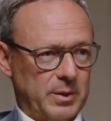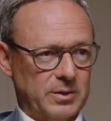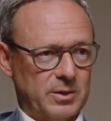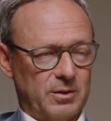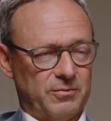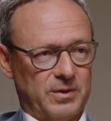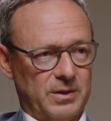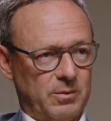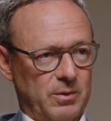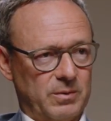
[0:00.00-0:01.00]
billion
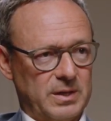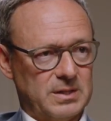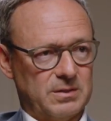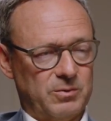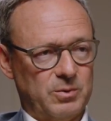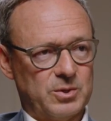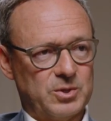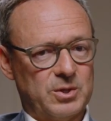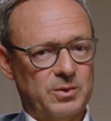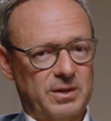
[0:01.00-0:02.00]
fund that we raised a few years
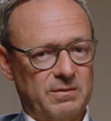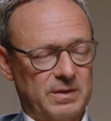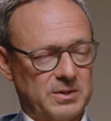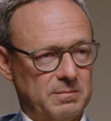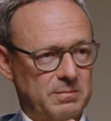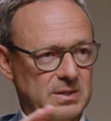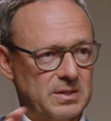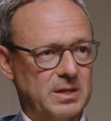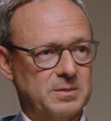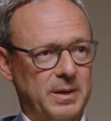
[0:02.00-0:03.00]
ago that invests in
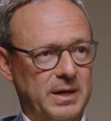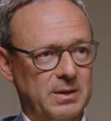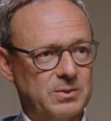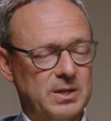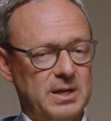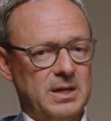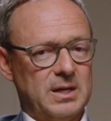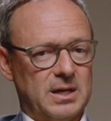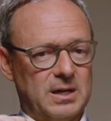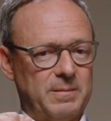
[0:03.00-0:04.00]
mid-sized buyouts.
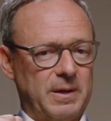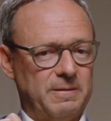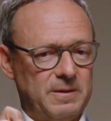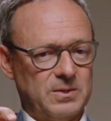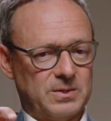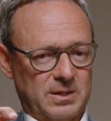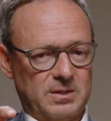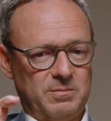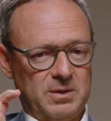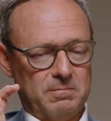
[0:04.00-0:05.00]
And these tend
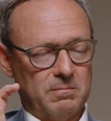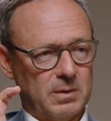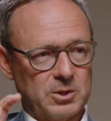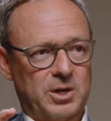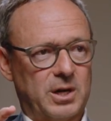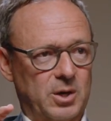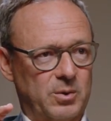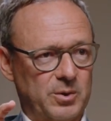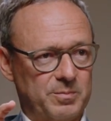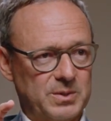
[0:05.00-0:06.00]
to be much higher
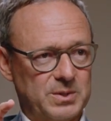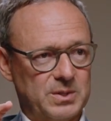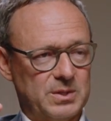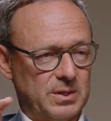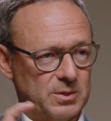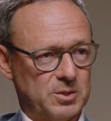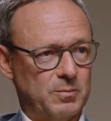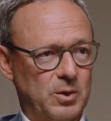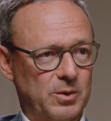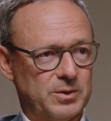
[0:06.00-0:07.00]
growth businesses that are
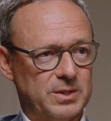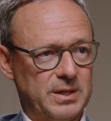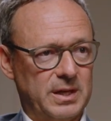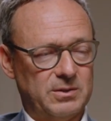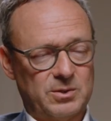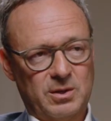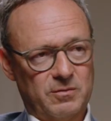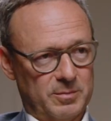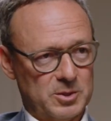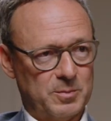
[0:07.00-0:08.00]
smaller today, starting
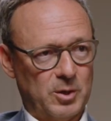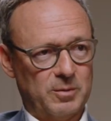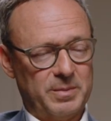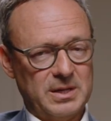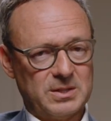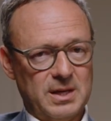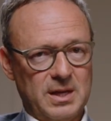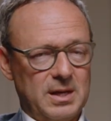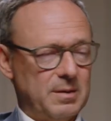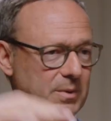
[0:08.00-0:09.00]
from a smaller base,
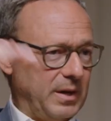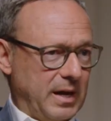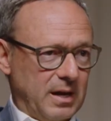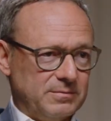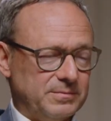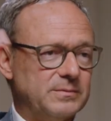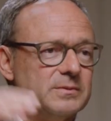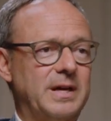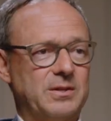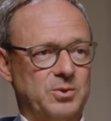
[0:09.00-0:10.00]
but have
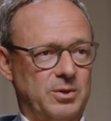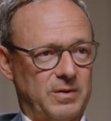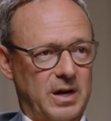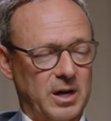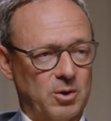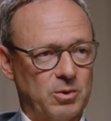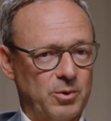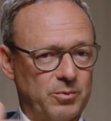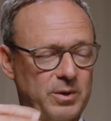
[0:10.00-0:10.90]
that sort of high growth